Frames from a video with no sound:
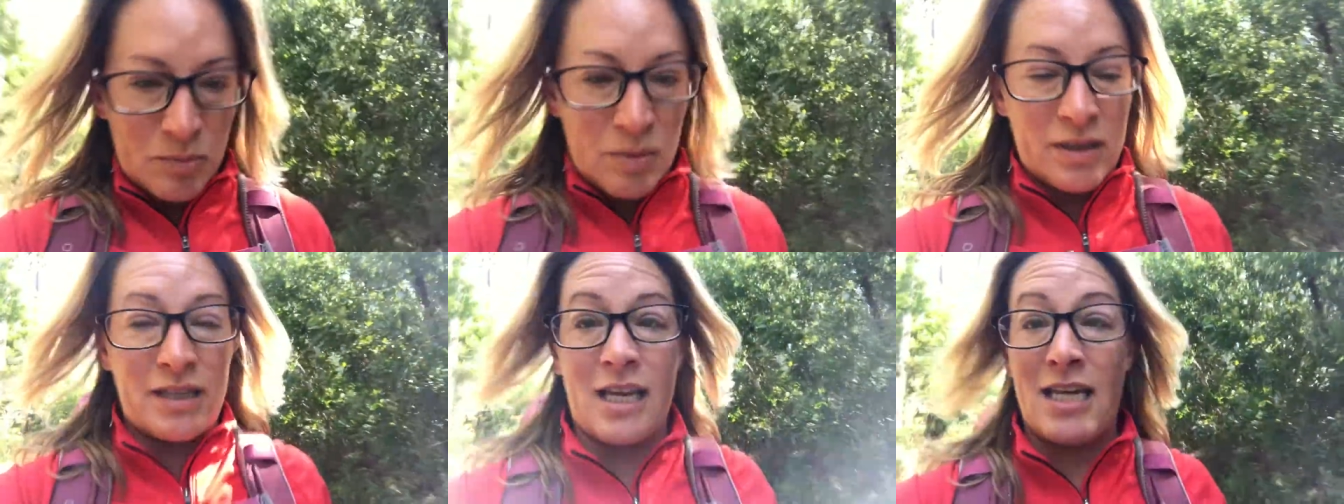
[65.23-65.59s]

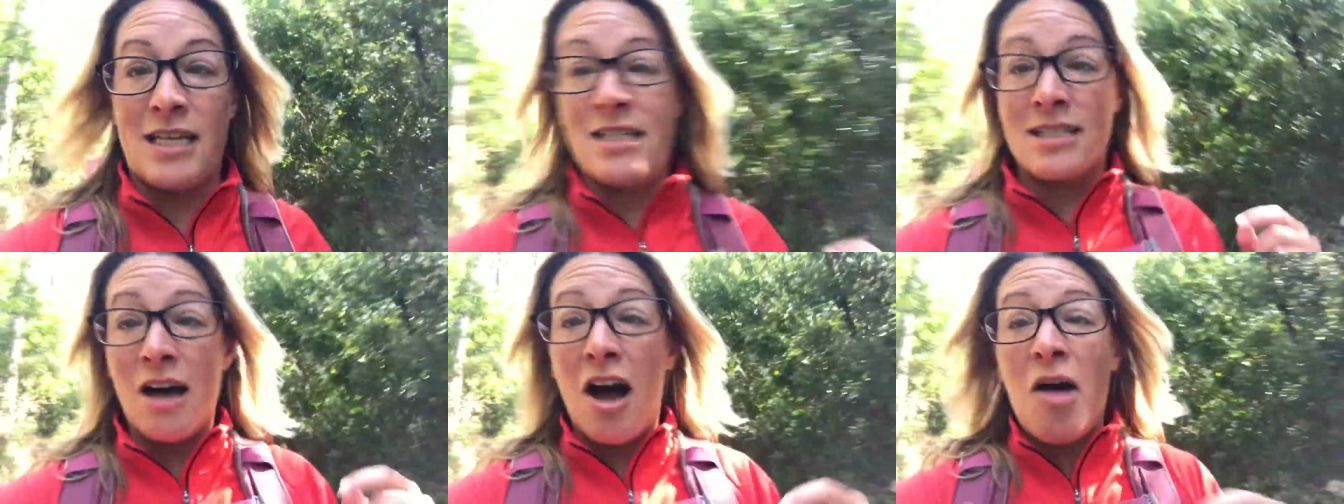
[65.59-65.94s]
but they
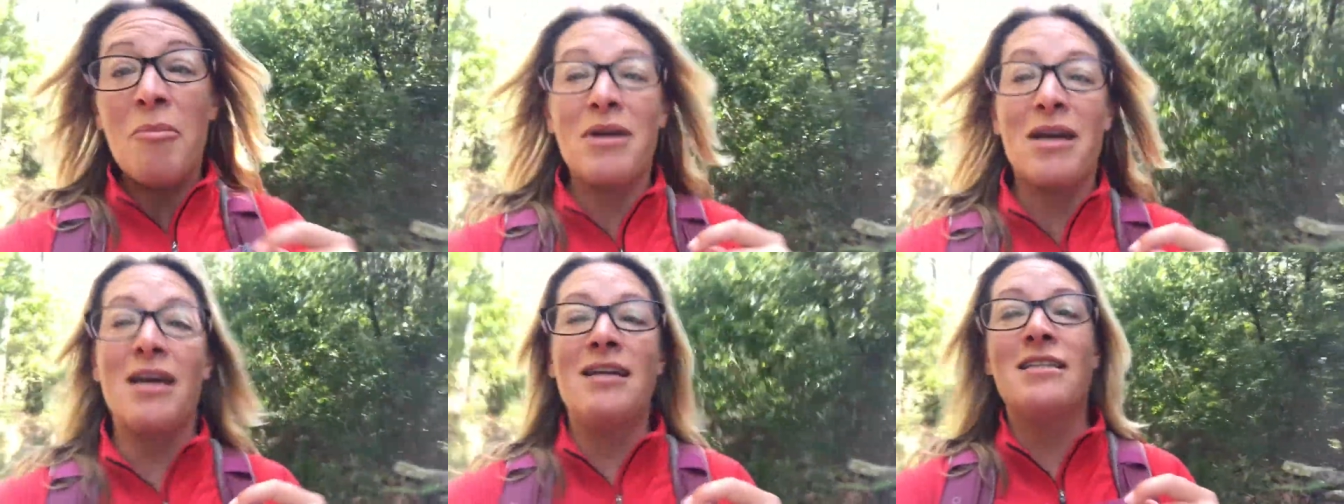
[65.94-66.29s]
saw
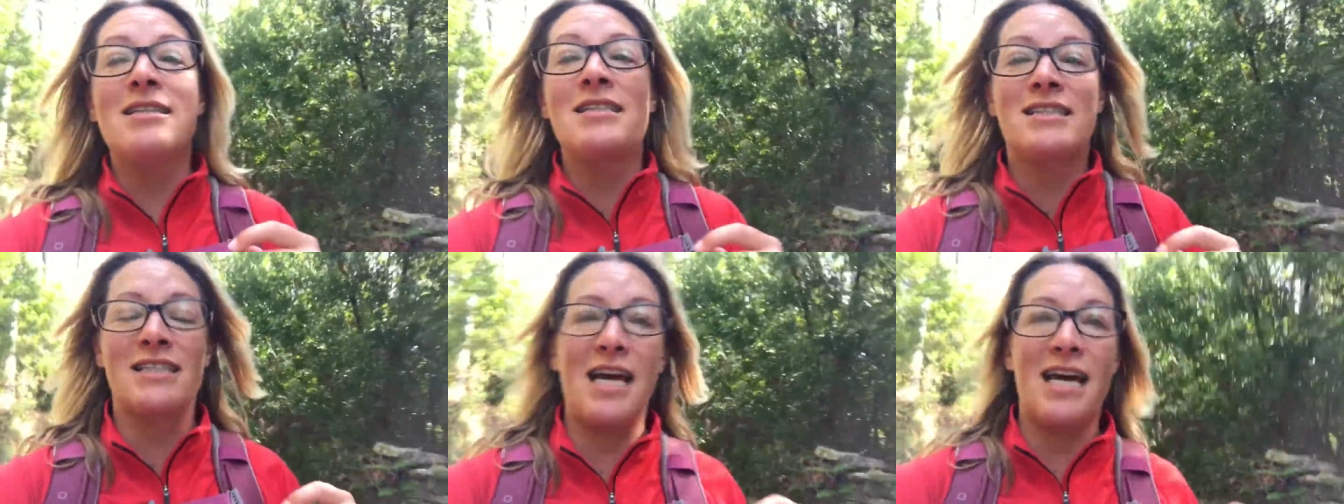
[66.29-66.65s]
me.
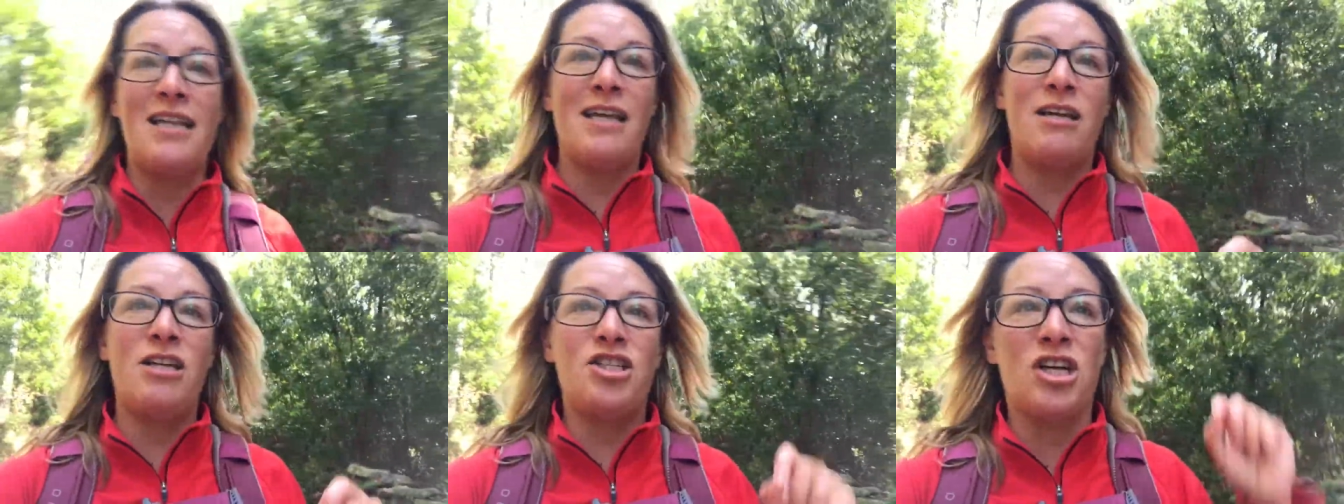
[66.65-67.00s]
Instead,
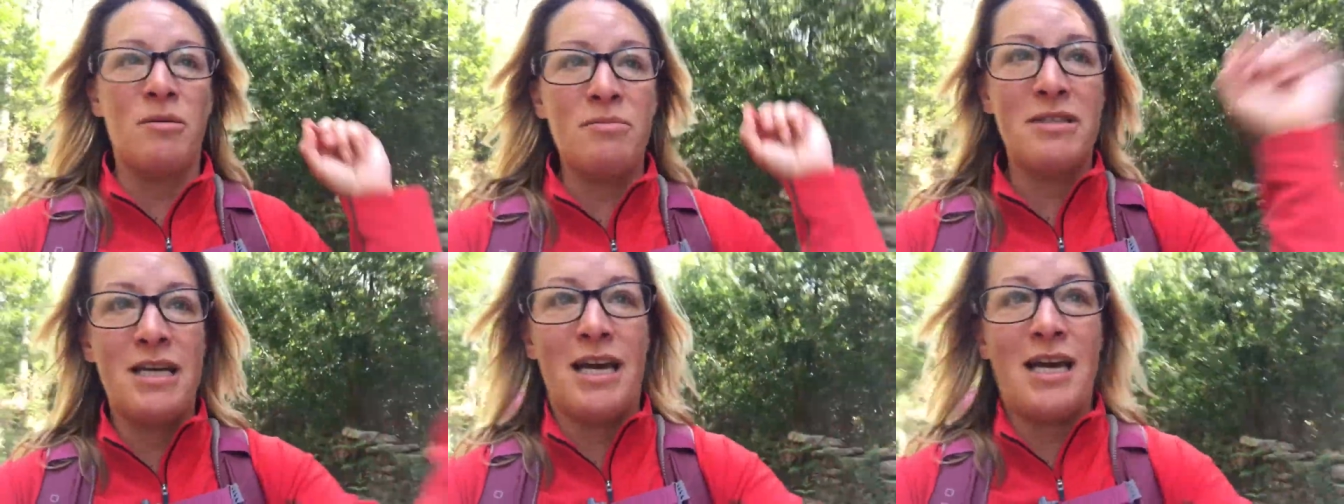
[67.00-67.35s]
they
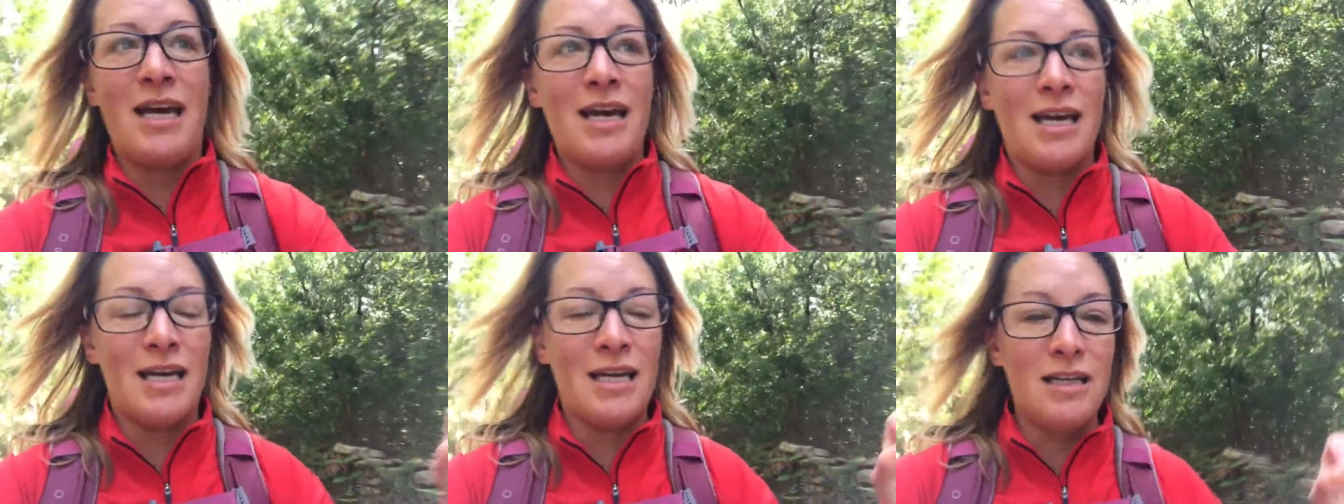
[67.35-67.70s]
jumped
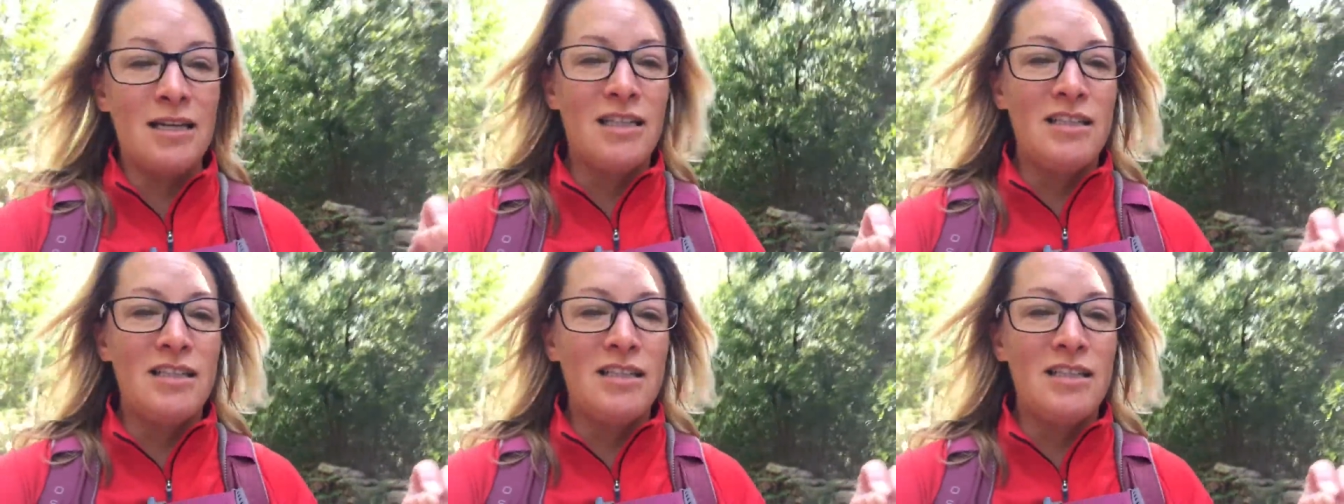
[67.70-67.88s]
ahead